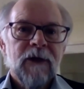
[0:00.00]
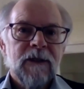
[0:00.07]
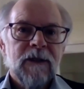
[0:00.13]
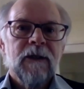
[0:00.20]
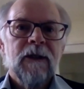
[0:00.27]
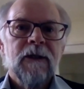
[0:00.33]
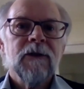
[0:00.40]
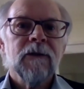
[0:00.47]

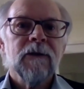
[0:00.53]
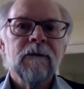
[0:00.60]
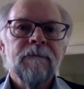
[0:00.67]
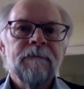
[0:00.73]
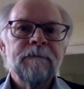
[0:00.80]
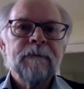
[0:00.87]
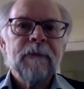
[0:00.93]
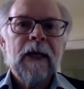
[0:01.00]
residential,
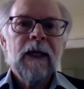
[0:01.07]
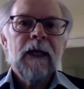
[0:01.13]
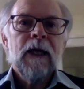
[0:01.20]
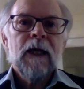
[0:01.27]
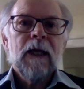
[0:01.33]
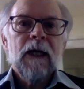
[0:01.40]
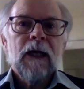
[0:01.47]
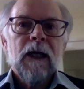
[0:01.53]

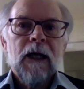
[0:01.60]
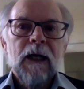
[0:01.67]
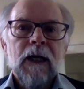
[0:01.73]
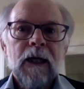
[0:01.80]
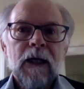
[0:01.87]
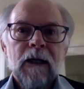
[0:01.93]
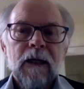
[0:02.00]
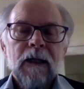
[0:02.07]

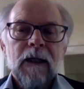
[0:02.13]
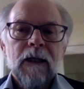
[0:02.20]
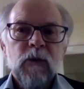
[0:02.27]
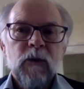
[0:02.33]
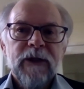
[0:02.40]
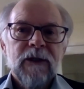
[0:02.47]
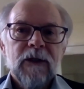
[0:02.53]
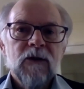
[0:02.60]
uh,
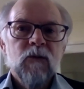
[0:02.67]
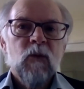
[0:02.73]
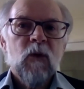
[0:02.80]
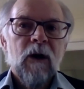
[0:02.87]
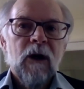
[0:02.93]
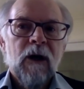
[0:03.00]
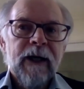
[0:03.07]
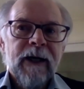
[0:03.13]
which is
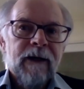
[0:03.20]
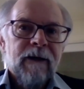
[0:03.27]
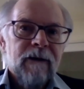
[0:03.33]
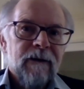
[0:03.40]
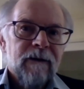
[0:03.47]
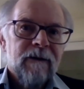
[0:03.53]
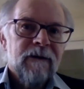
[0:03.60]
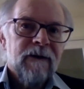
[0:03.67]
why
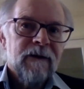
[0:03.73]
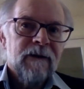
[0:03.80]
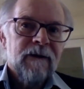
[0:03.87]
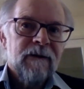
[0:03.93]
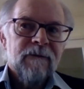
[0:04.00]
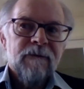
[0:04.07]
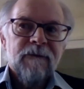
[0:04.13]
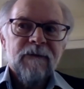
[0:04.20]

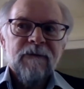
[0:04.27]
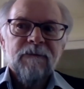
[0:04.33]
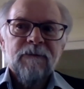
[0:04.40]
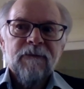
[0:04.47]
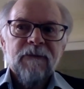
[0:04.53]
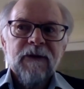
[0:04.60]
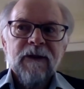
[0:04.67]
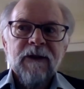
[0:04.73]
the,
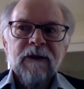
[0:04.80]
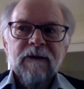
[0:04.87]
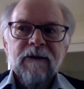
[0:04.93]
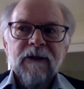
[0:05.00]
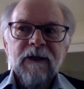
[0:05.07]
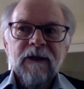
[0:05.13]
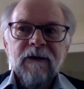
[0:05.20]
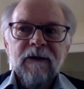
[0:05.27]
the,
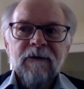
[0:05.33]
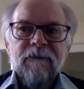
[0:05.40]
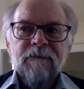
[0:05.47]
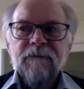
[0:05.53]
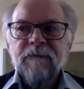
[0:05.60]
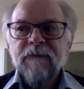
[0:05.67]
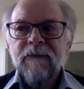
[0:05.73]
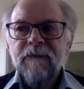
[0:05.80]
the
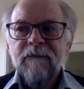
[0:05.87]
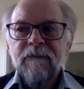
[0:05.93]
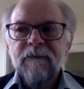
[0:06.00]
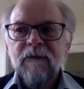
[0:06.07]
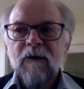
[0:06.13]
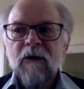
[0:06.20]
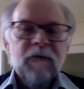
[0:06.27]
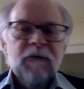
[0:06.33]

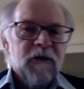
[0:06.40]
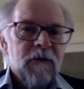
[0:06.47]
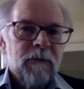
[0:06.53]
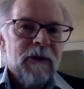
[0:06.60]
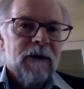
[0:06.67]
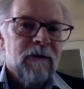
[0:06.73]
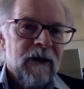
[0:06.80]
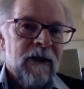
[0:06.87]
office
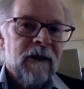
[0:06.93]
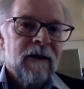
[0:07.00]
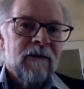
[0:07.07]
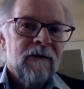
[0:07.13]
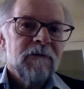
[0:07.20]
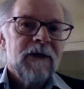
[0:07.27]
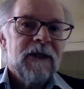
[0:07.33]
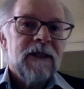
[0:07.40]
building
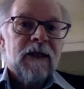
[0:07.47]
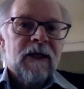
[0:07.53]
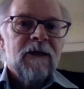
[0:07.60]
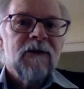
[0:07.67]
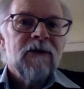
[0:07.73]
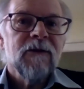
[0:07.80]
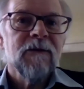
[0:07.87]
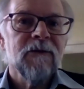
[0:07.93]
and the
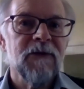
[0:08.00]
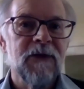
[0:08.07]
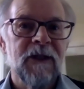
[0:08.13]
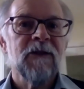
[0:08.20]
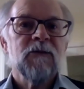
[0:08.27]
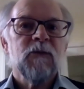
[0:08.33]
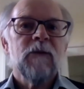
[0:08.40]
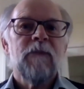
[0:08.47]
residential
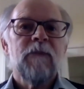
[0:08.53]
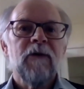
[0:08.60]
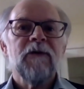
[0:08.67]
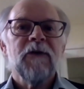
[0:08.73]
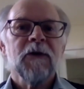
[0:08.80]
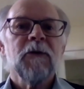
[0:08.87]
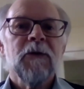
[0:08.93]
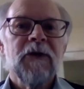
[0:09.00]
things were
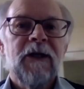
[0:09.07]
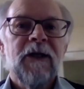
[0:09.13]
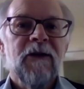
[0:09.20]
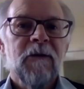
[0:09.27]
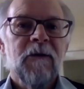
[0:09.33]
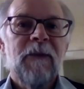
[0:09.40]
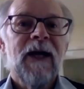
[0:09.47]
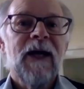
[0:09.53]
both agreed
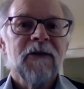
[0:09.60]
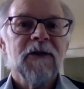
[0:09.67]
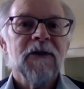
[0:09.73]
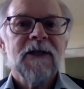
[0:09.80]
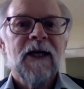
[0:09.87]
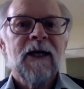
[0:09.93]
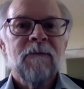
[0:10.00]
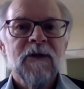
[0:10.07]
at about the
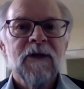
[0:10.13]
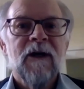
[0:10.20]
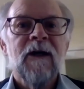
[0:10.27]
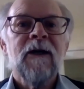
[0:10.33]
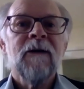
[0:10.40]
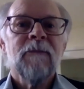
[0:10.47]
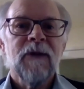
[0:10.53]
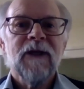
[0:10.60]
same
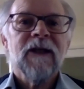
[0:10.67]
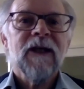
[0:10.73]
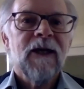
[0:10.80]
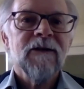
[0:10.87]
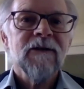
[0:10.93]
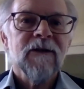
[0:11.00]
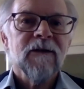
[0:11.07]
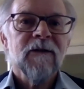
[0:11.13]
time by the
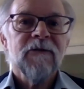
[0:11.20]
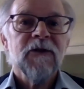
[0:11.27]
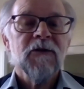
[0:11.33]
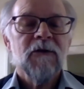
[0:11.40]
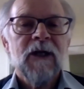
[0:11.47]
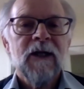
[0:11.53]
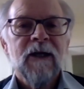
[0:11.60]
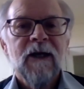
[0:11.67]
Council of
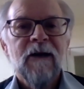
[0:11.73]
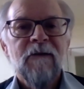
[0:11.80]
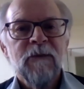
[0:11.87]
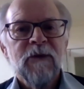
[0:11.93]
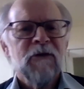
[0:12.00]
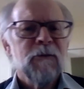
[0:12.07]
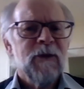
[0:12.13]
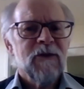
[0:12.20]
Australian
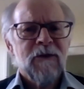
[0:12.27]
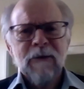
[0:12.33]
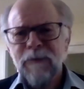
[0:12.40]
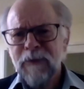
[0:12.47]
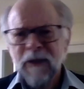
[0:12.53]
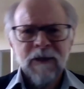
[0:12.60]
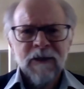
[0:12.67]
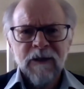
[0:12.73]
Governments. But
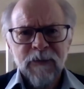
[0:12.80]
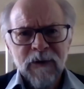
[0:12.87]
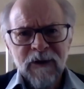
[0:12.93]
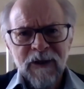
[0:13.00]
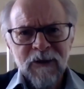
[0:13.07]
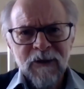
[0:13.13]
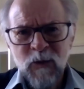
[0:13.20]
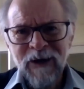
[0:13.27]
surprise,
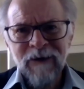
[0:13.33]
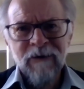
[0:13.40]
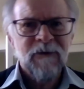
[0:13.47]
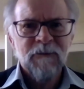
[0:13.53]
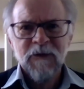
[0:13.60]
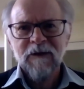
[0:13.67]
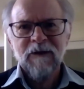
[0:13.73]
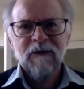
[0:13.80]
surprise, one of
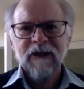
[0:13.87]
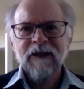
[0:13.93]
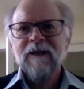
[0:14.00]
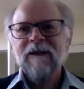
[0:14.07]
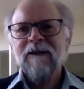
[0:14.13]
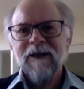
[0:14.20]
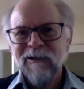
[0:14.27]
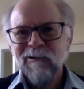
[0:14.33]
them's gone
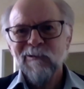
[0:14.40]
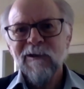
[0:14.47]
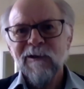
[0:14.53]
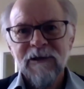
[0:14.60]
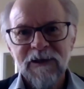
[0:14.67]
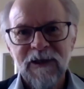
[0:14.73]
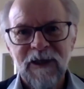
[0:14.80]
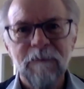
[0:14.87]
ahead like a
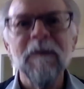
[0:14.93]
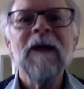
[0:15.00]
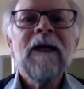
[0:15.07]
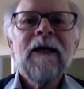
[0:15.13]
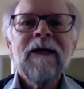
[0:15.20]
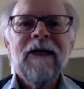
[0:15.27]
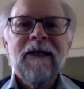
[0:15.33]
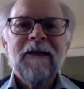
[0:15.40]
rocket ship
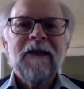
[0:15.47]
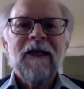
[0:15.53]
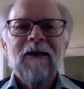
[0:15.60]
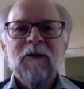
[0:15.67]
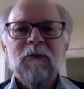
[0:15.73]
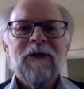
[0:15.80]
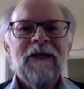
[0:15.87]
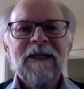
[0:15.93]
and the
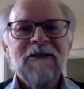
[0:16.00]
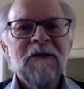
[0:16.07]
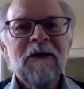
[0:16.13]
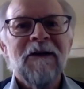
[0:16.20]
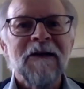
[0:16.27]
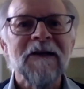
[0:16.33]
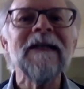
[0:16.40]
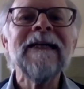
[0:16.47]
other one has
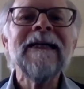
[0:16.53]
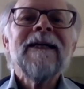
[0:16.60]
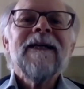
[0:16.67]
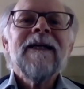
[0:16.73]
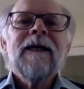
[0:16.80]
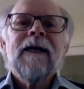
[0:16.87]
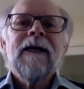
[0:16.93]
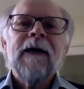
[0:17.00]
not.
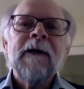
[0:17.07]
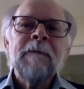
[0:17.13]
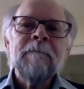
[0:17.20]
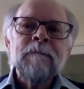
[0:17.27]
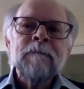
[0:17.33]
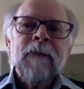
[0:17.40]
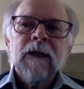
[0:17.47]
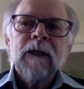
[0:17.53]

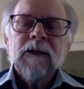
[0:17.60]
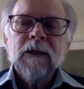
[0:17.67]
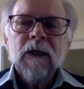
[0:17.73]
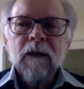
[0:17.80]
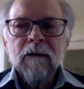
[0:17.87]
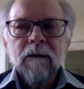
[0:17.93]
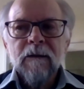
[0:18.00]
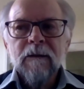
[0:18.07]
Um,
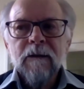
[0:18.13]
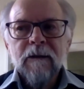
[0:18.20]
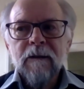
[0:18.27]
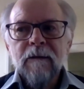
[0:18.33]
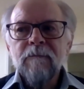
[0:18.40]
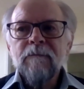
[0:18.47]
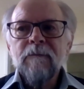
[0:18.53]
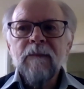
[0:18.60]
so,
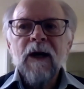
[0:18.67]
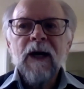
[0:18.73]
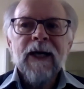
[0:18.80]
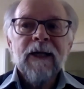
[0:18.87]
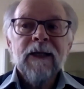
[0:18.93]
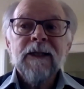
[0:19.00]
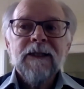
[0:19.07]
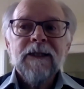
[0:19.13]

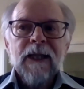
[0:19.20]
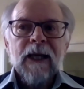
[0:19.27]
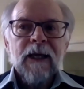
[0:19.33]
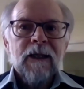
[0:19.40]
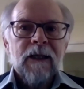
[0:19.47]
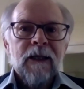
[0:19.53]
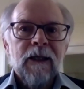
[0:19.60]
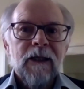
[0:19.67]
my
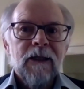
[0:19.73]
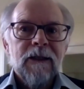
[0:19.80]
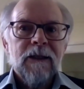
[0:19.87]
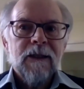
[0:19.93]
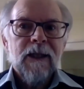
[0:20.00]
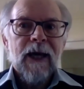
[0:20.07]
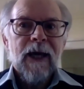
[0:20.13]
understanding is